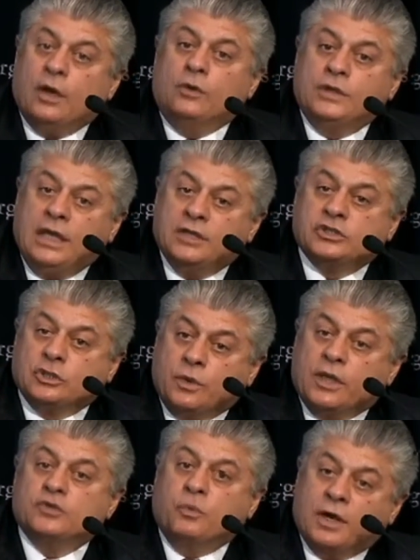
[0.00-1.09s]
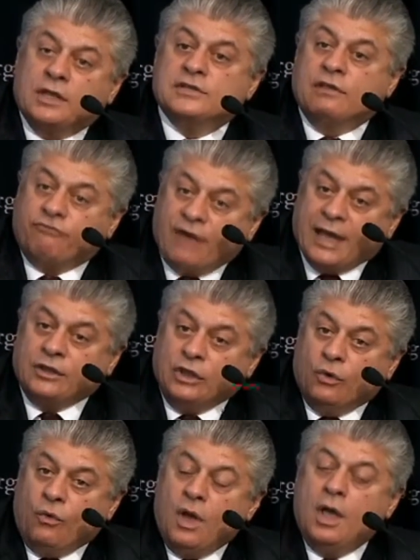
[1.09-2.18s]
The only issue is what is the
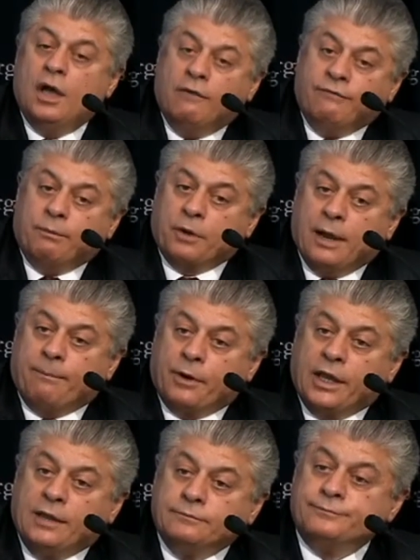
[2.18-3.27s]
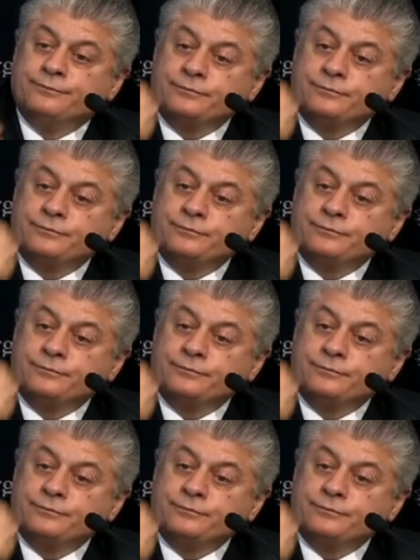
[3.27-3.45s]
value of the property?